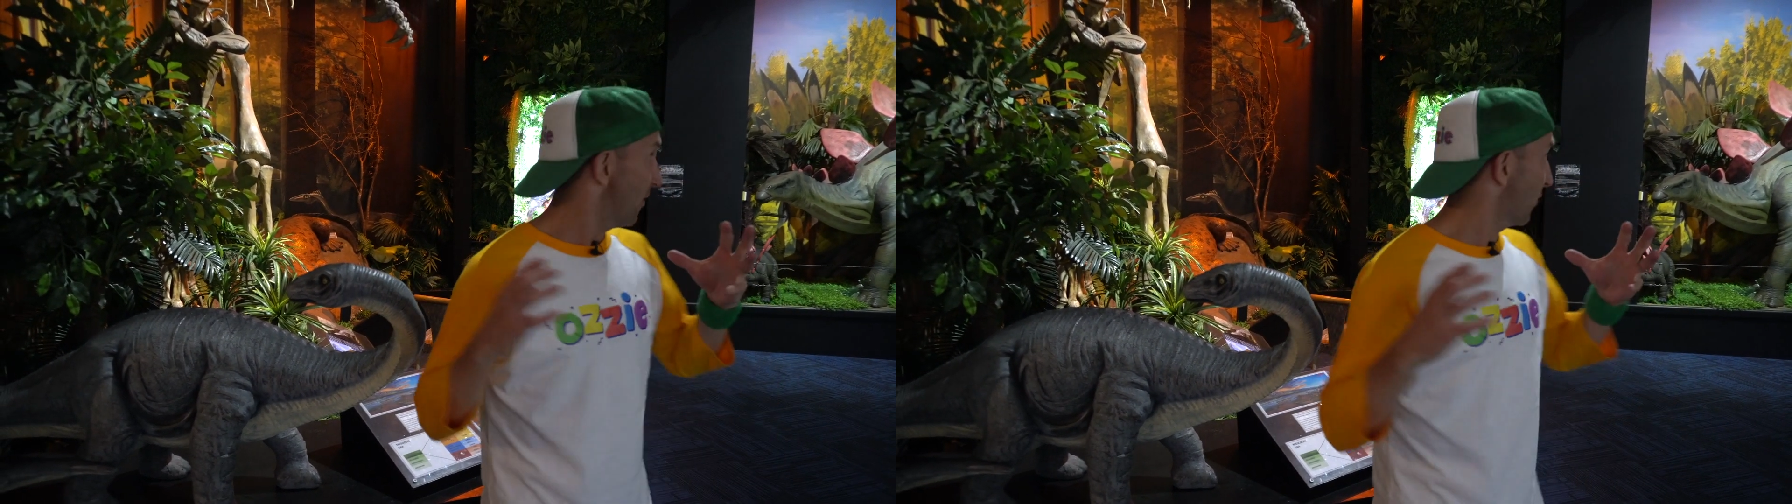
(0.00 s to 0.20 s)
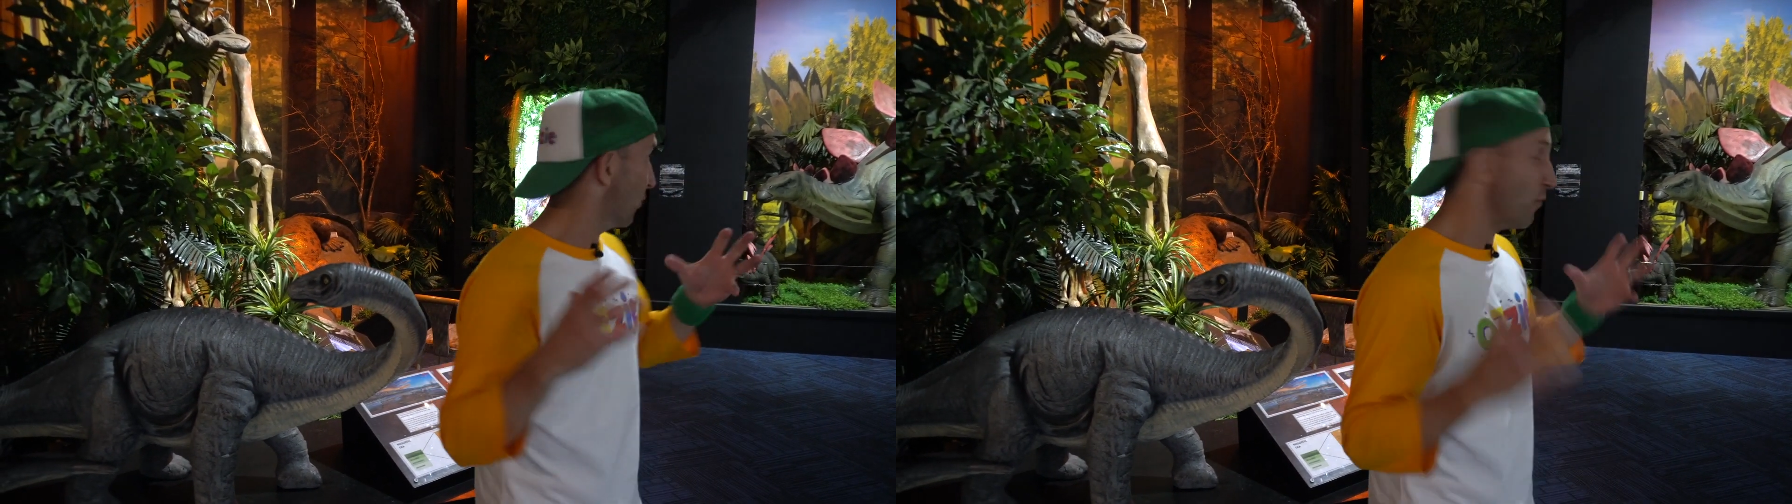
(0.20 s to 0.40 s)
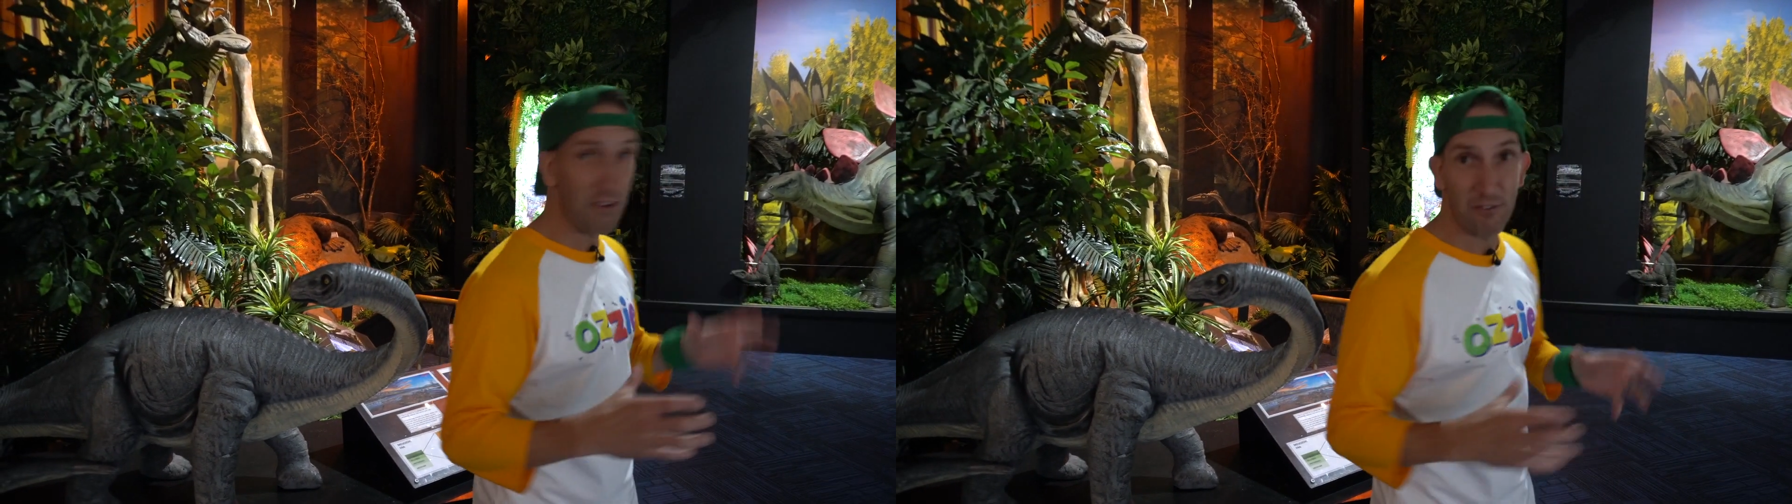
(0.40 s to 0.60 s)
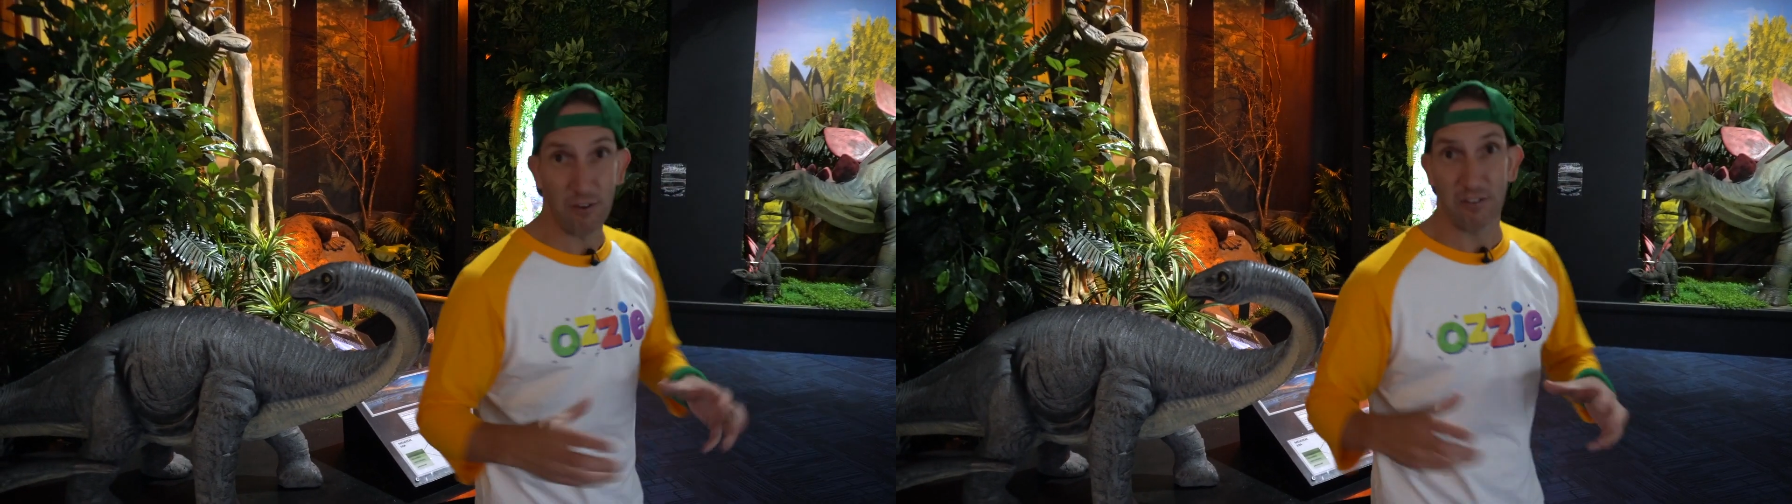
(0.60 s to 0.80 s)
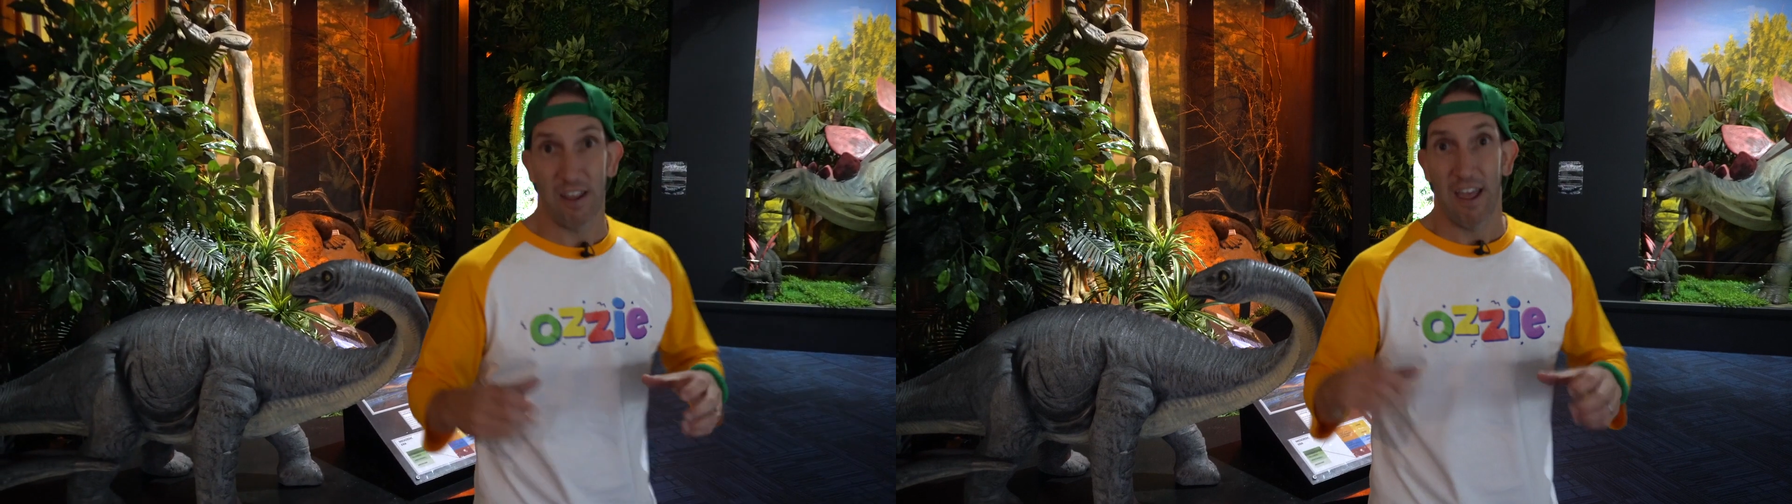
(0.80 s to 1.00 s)
through
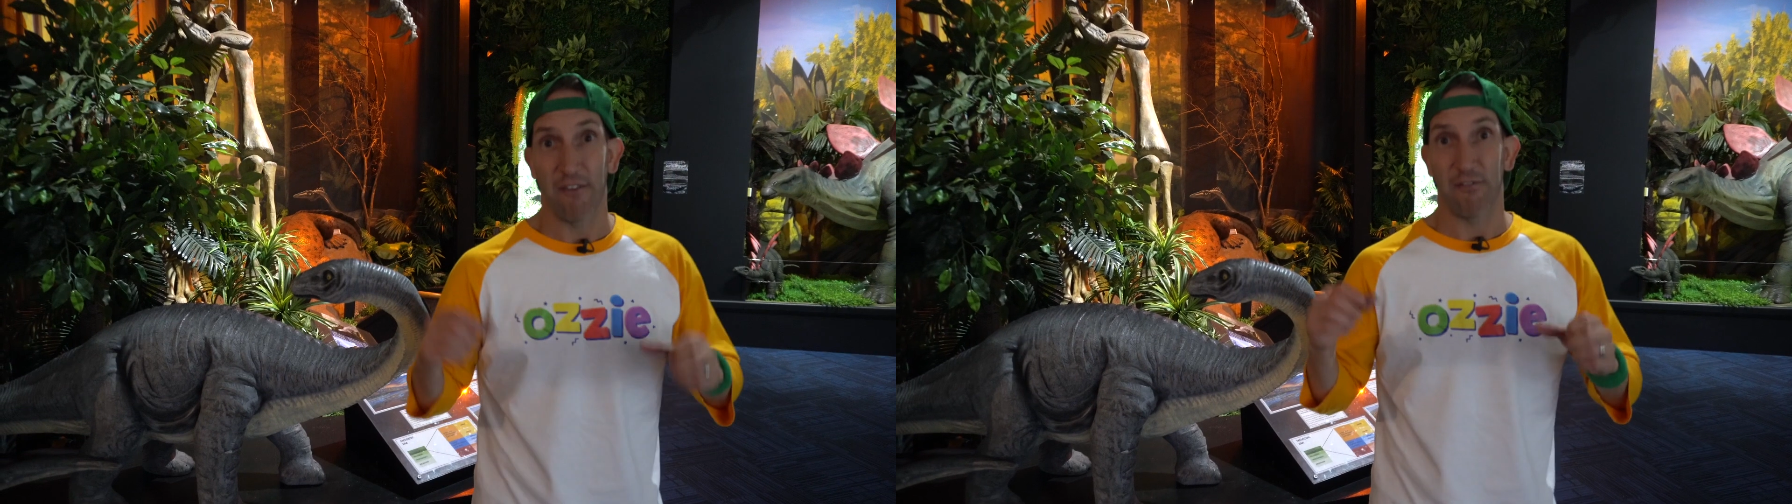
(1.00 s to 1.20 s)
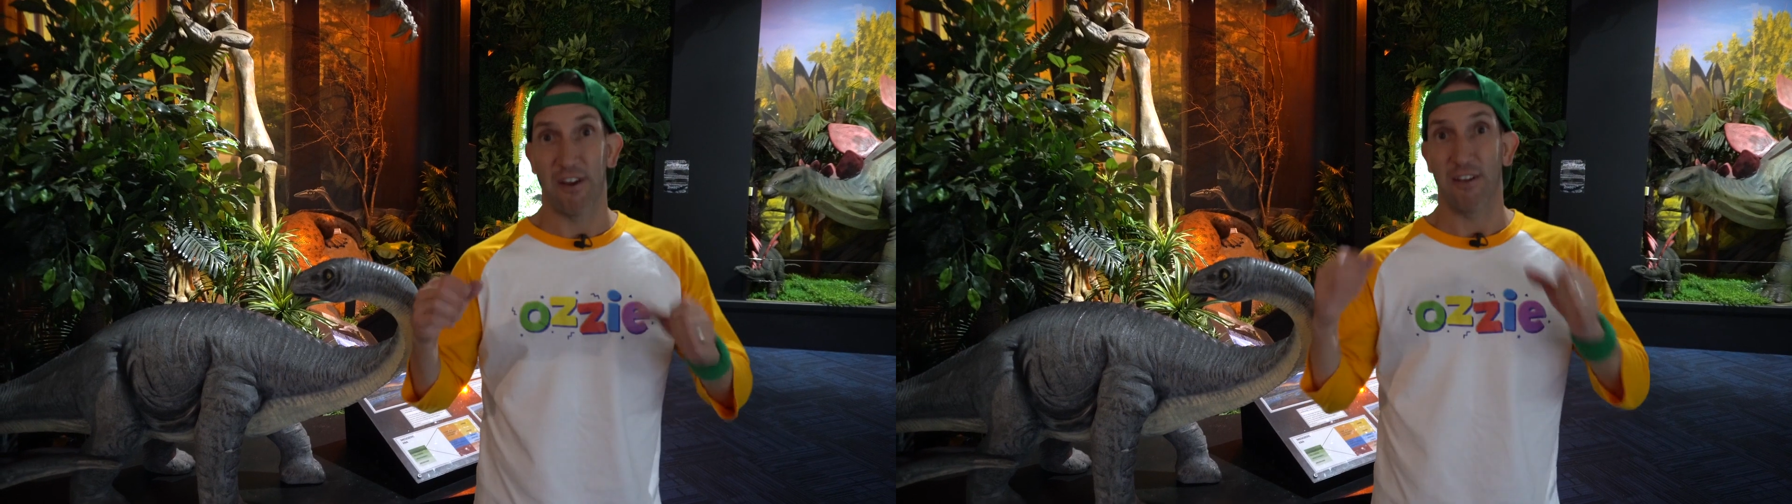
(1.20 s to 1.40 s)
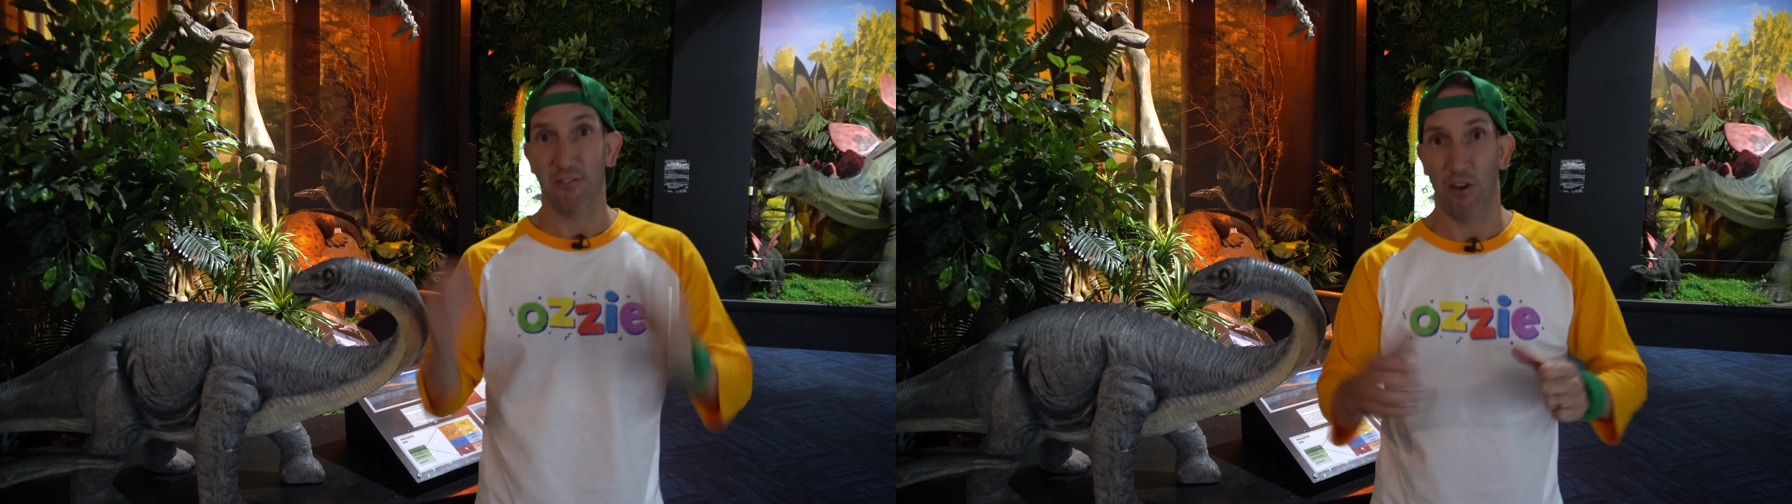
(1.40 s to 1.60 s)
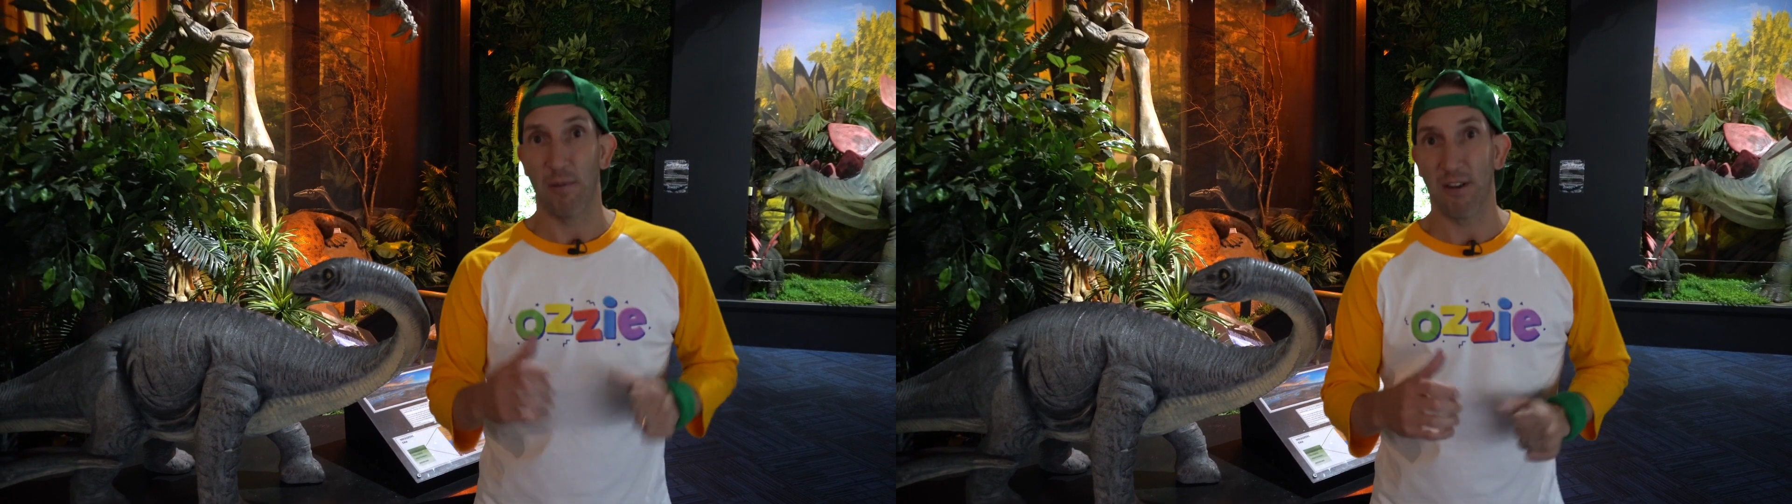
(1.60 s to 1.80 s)
research, have found out so